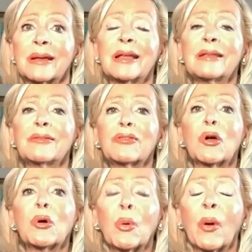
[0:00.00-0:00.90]
And
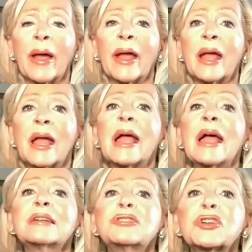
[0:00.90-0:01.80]
so
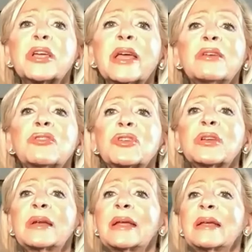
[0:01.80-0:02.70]

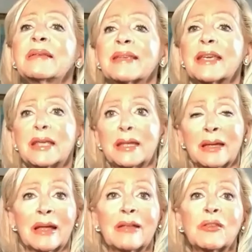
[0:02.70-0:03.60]
education is
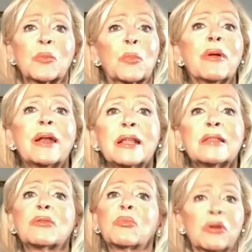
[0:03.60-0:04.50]
key, and spreading
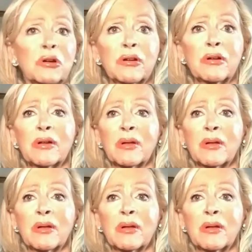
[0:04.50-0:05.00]
the word.